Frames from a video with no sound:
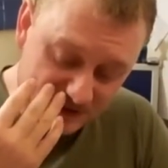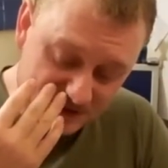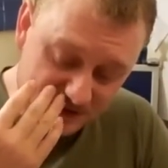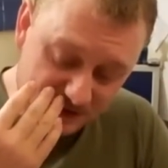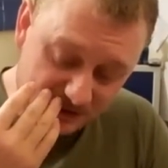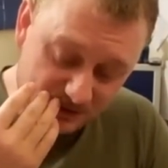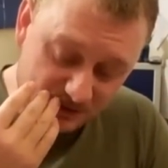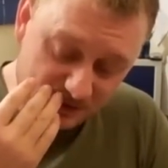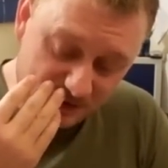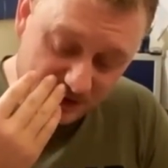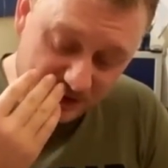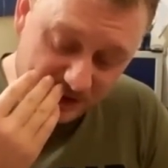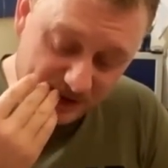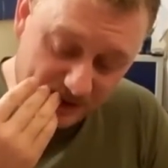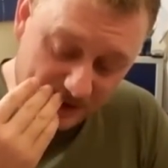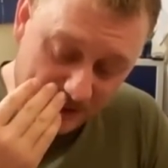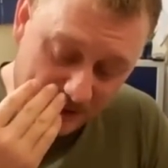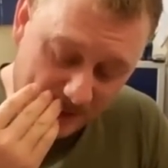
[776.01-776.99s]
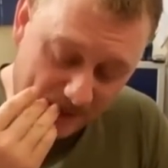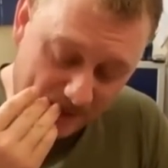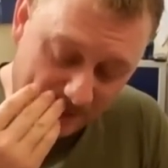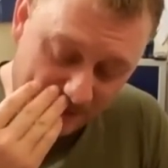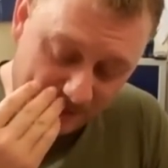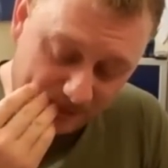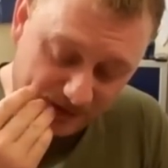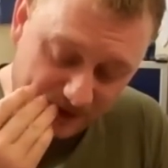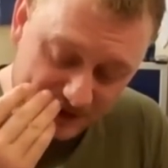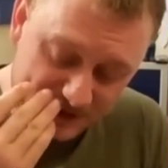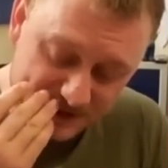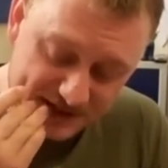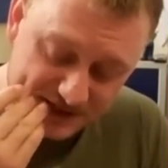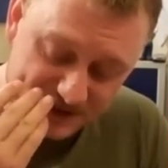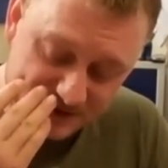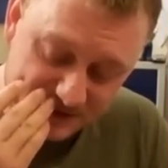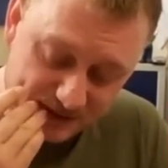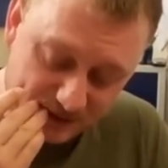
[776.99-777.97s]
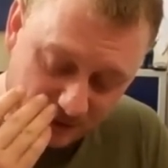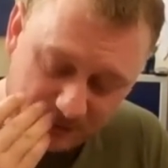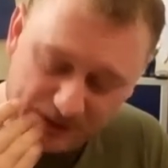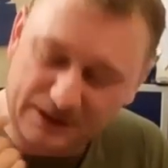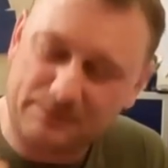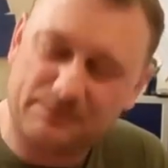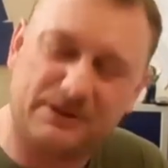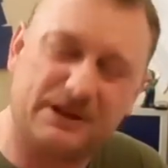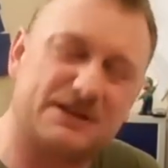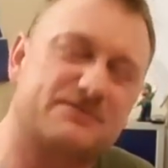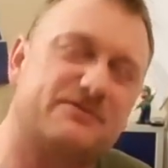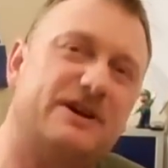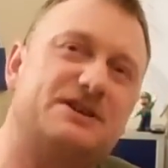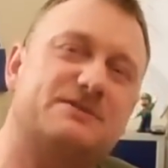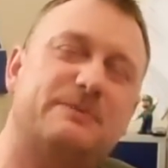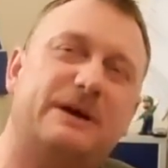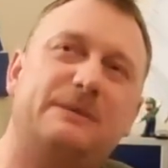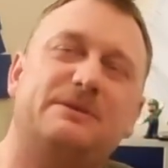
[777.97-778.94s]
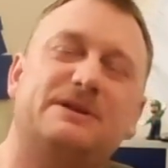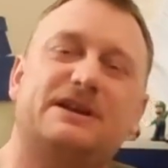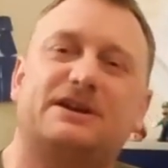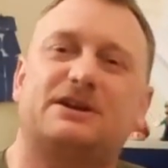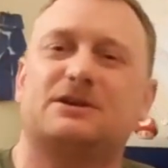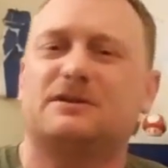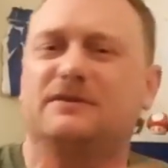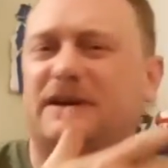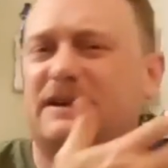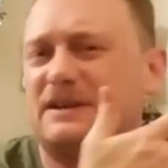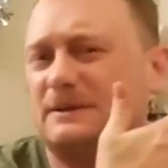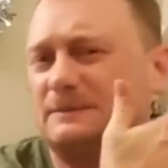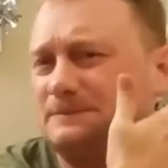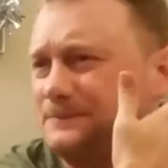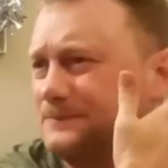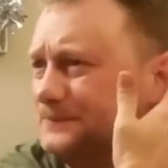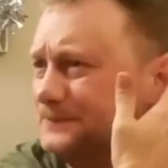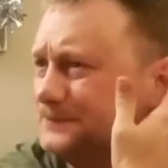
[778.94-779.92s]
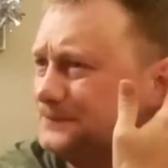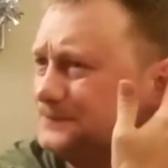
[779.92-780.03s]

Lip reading: So the Plus system, I mean the Plus range, maybe they could have had